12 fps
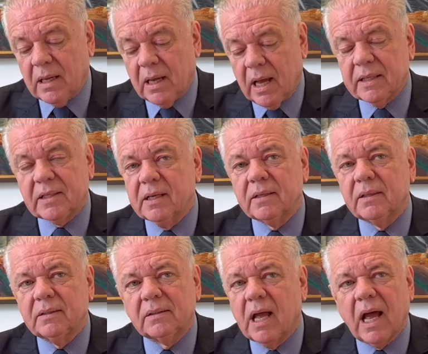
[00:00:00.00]
I think
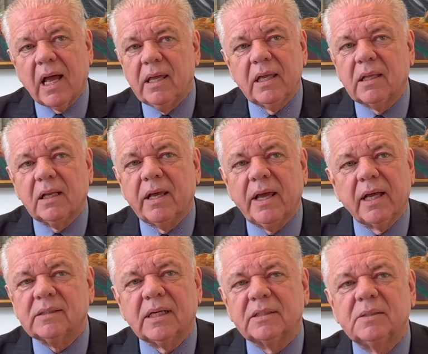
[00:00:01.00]
Italy
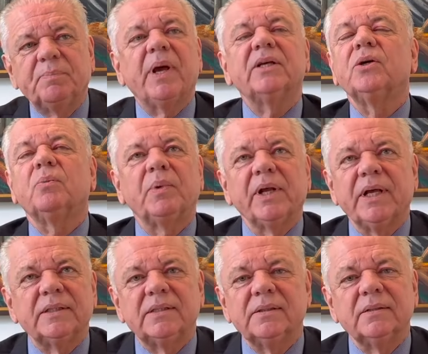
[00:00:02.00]
has a special
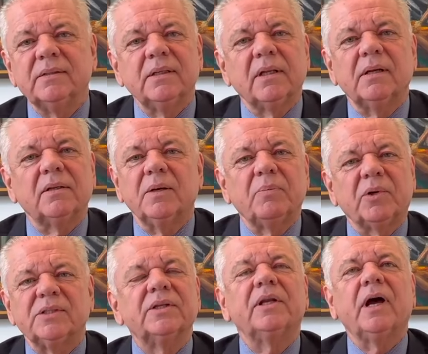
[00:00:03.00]
place in the
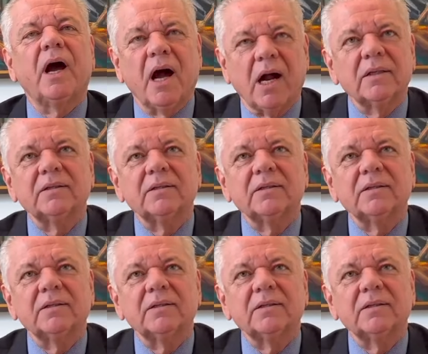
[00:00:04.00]
Brazilian heart.